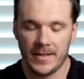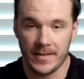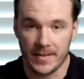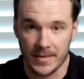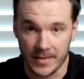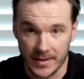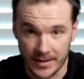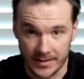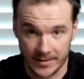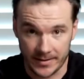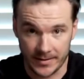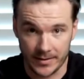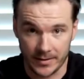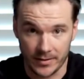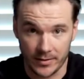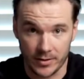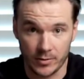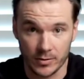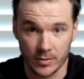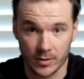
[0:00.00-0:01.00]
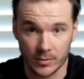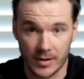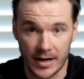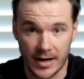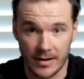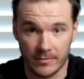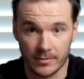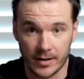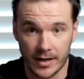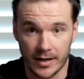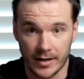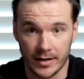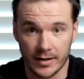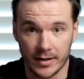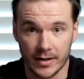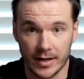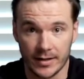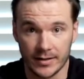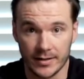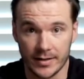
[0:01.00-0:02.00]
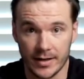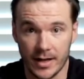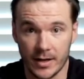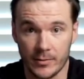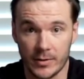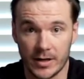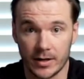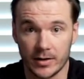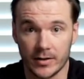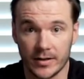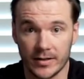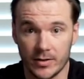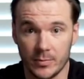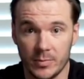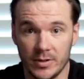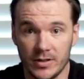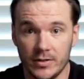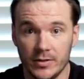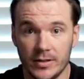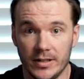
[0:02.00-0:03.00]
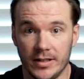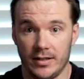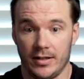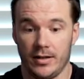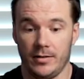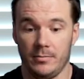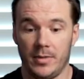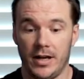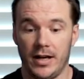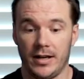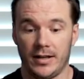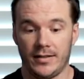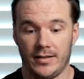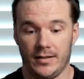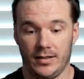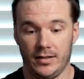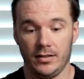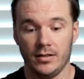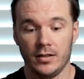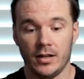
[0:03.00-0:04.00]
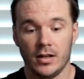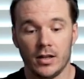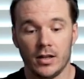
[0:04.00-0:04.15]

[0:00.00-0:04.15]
this to arrive right here, and today we are going to be doing an unboxing.